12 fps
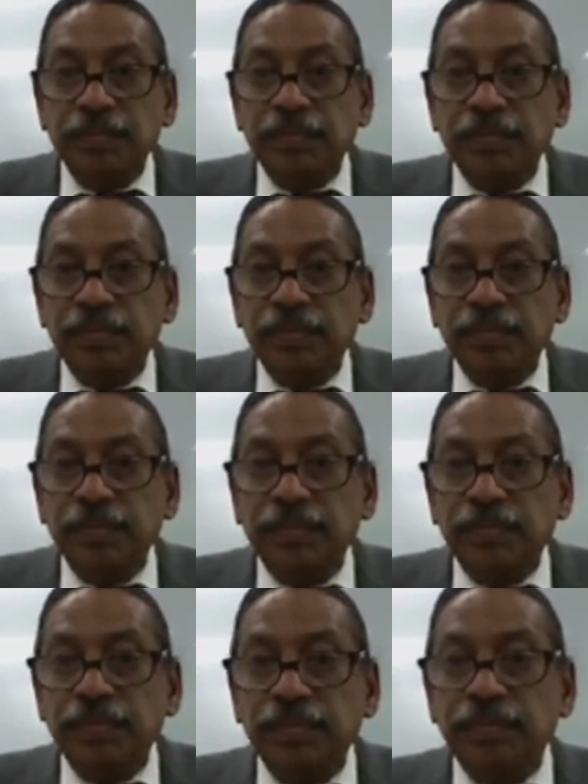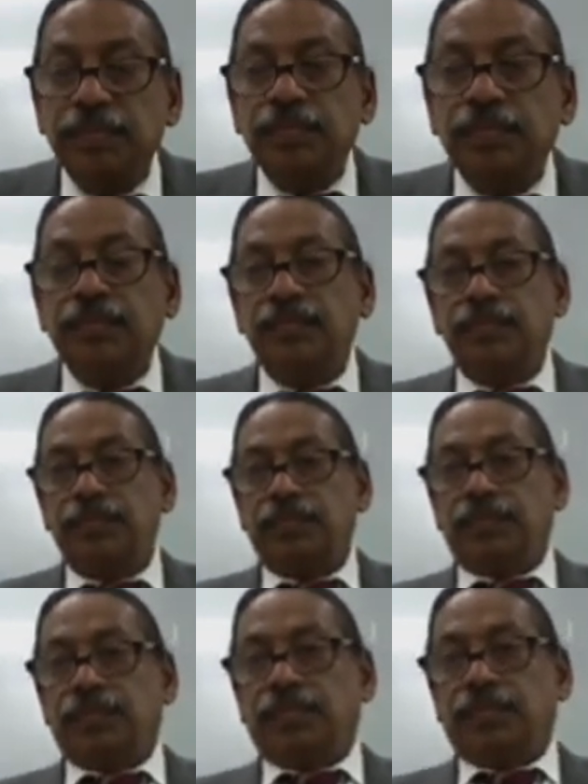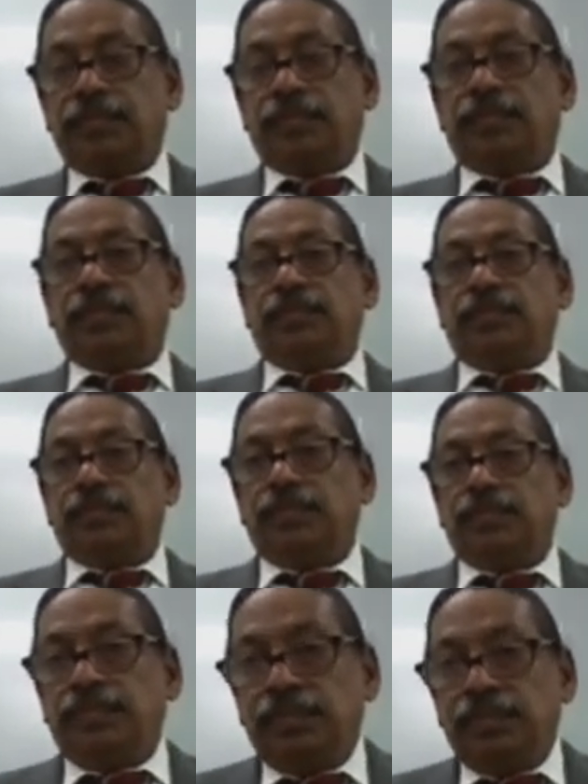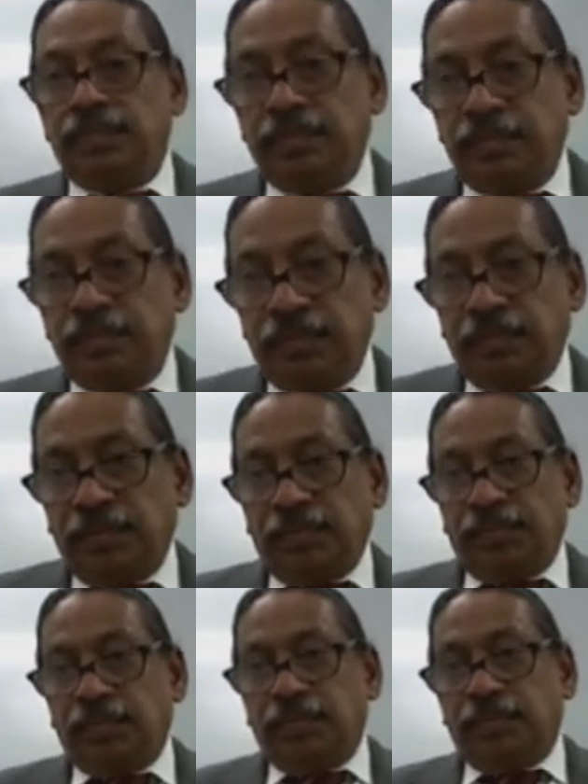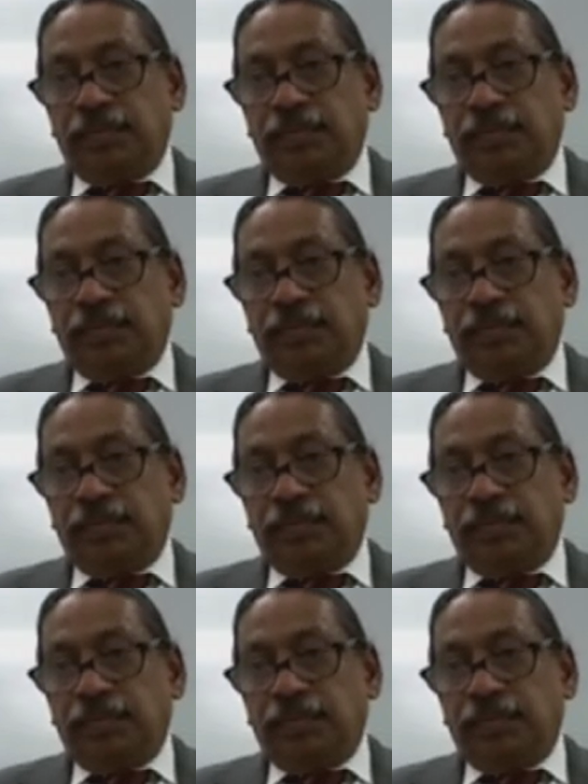(silent)